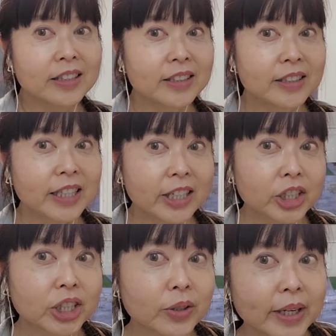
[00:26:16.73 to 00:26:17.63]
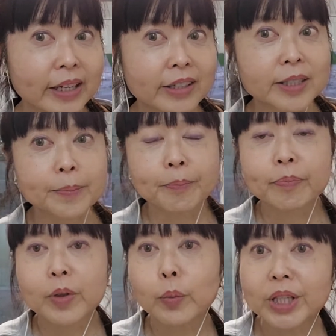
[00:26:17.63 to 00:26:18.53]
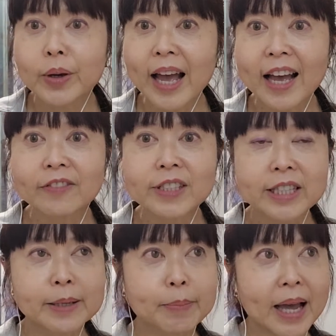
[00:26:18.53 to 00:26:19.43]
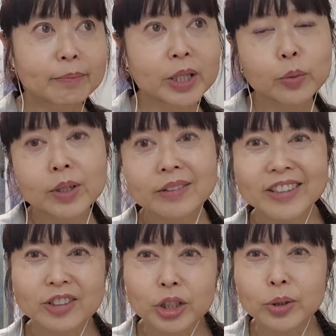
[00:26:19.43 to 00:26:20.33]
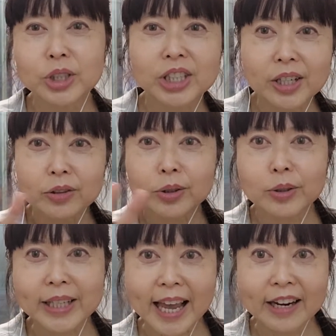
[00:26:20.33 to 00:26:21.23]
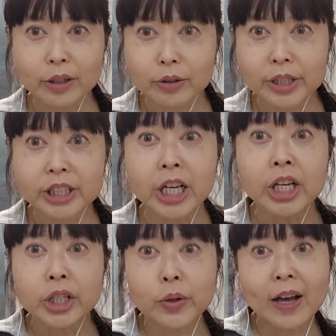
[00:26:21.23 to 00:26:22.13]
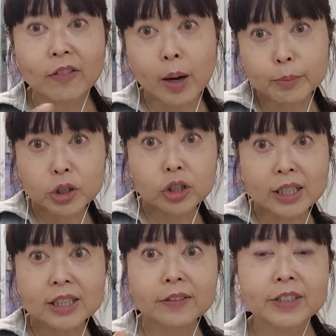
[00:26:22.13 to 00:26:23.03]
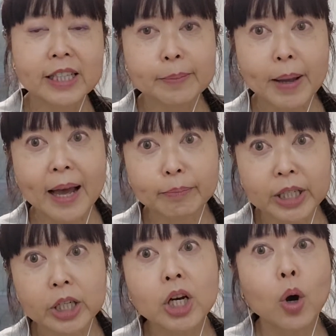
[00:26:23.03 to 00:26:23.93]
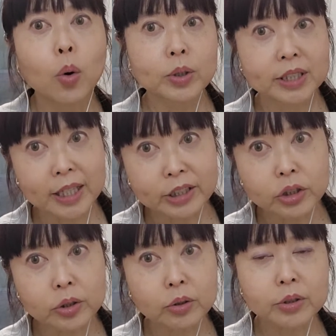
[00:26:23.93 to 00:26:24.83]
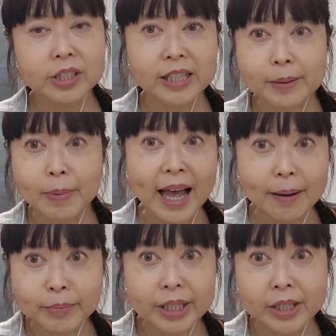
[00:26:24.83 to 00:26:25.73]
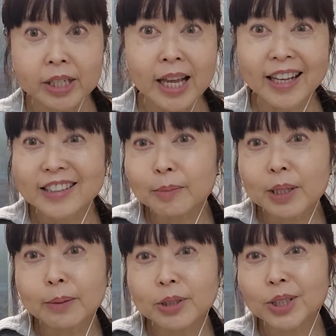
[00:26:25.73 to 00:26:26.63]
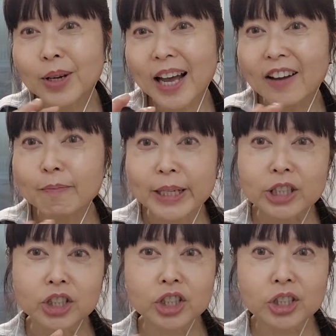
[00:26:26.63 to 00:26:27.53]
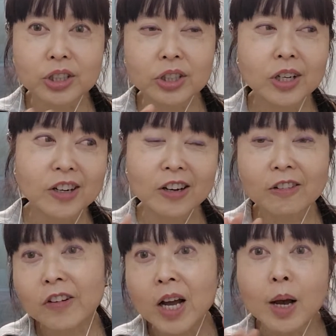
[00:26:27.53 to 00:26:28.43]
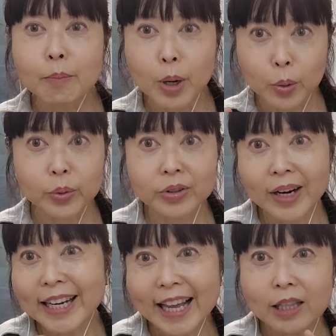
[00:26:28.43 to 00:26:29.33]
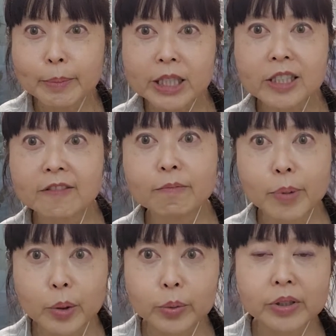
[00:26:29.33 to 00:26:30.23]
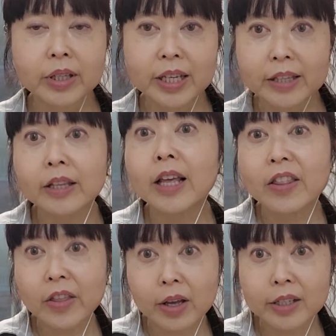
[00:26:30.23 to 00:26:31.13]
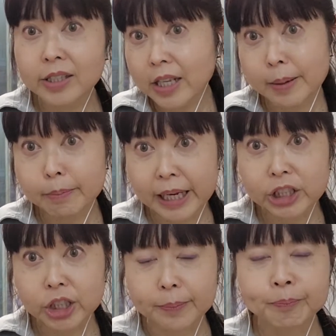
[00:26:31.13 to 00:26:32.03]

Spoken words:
the issue is, when you have sleep apnea, well, there are two general categories. You have obstructive sleep apnea or central sleep apnea. And sometimes you have mixture of both, right? Elements of both in the same patient.